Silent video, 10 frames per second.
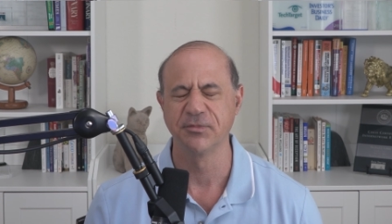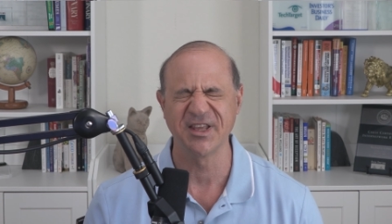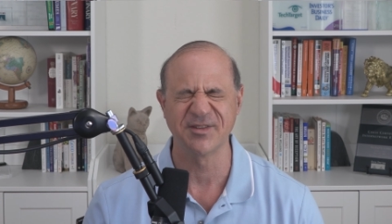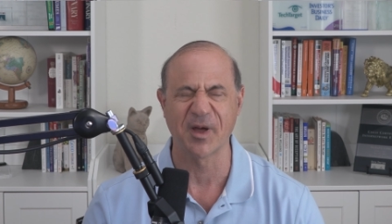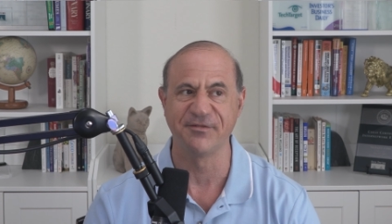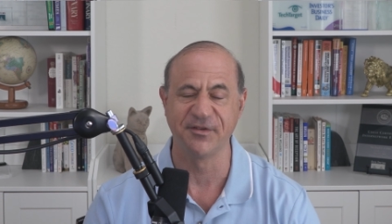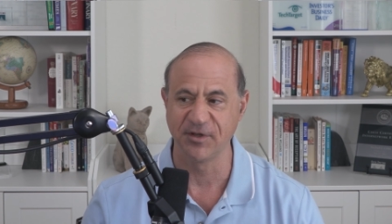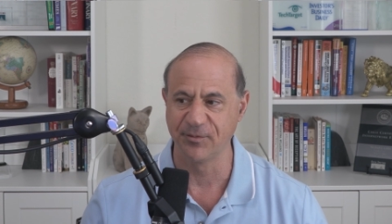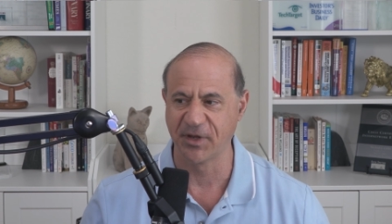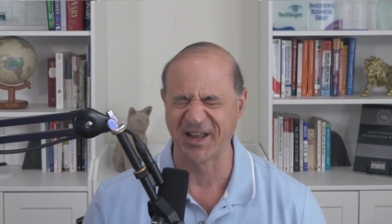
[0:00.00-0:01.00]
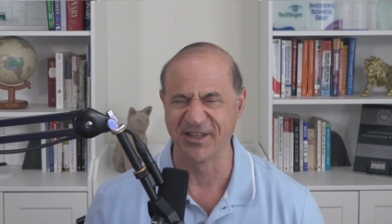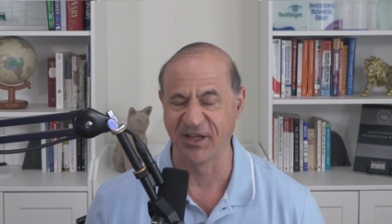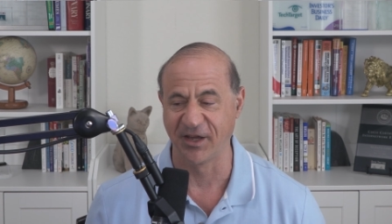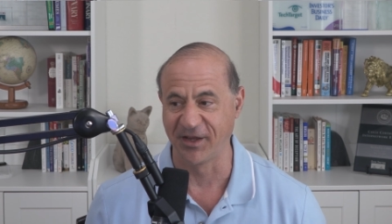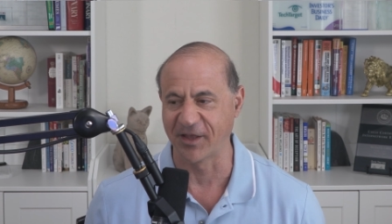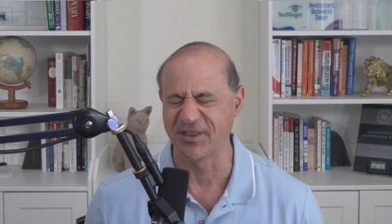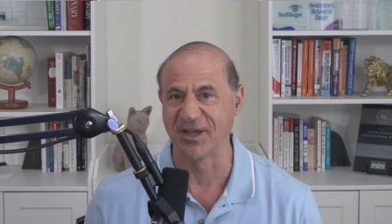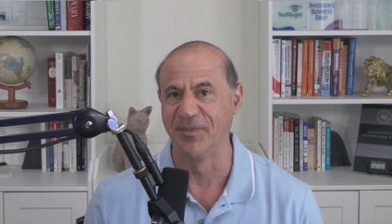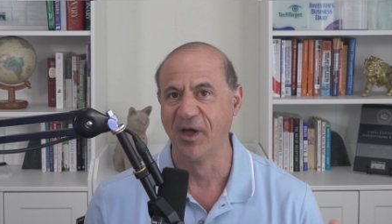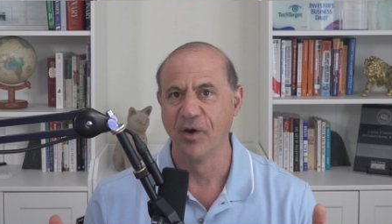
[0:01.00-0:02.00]
takes about 15 minutes to get
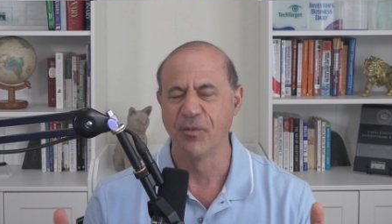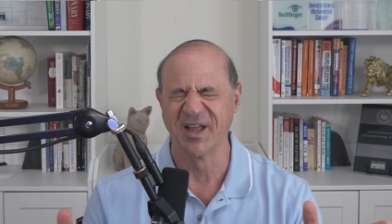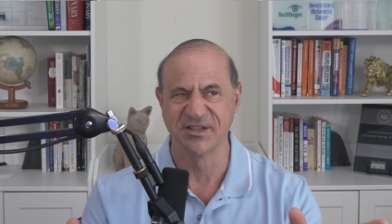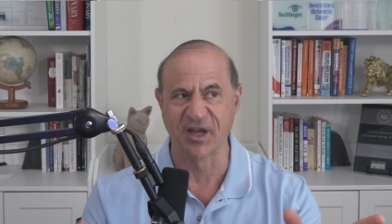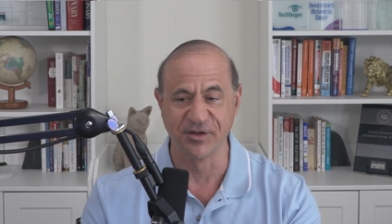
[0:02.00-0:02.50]
them once uh,